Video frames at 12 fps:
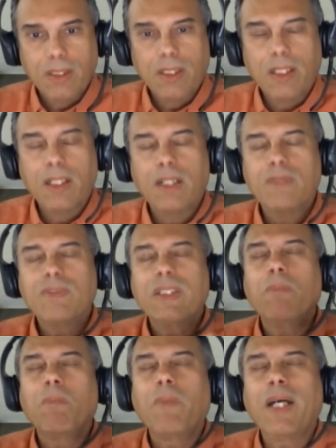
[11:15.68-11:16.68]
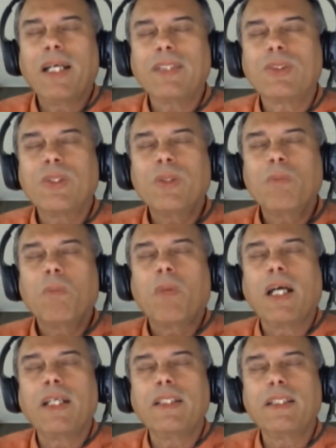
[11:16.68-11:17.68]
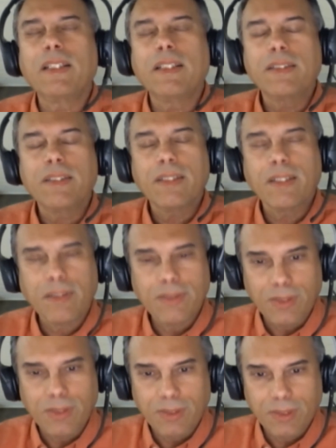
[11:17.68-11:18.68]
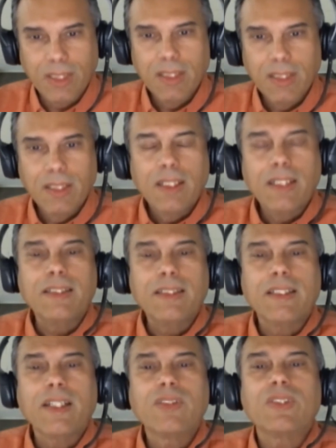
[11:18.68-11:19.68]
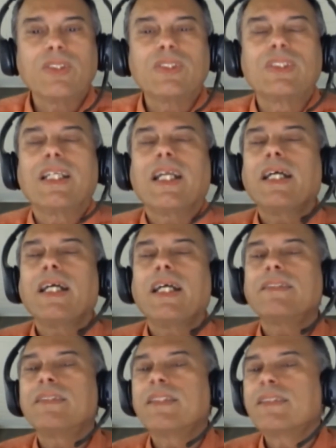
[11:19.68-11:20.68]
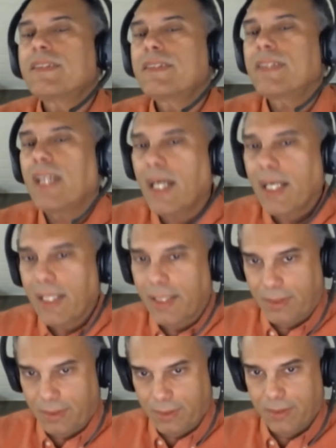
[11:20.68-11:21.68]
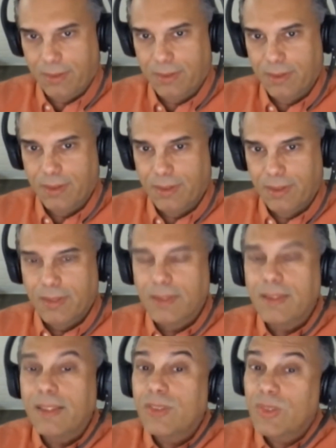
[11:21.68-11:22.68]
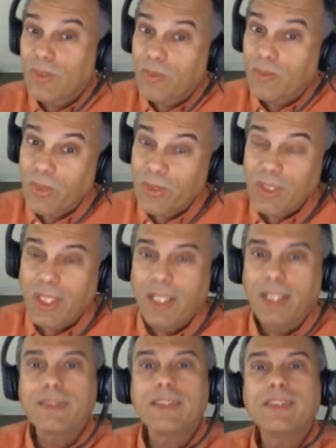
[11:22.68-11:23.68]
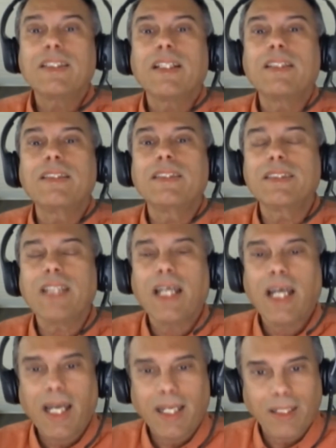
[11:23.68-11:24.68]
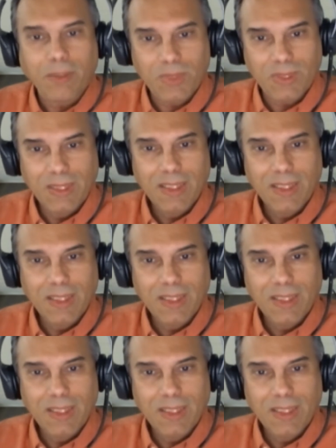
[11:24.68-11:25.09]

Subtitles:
of a mastermind intelligence that has designed this universe, has designed these atoms